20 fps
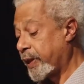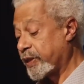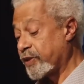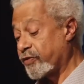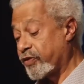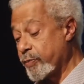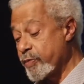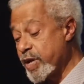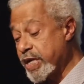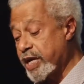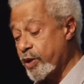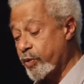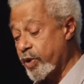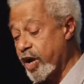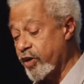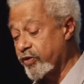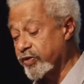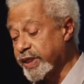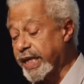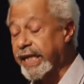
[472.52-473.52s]
The familiar
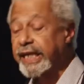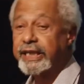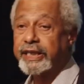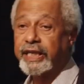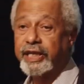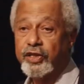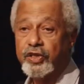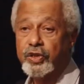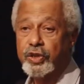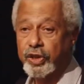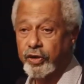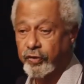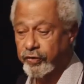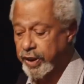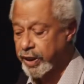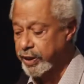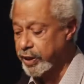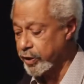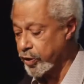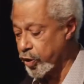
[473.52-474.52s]
way of telling the history of
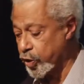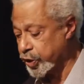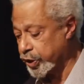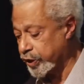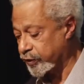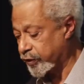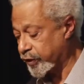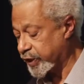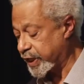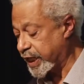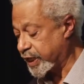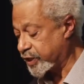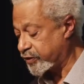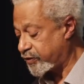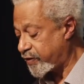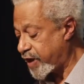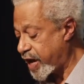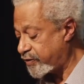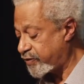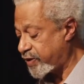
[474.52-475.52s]
the Indian Ocean for the next
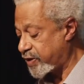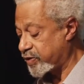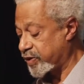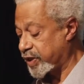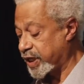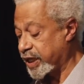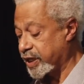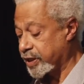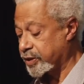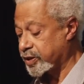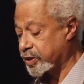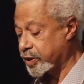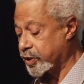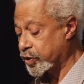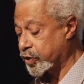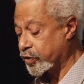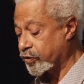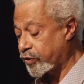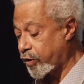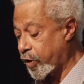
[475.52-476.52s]
500 years is to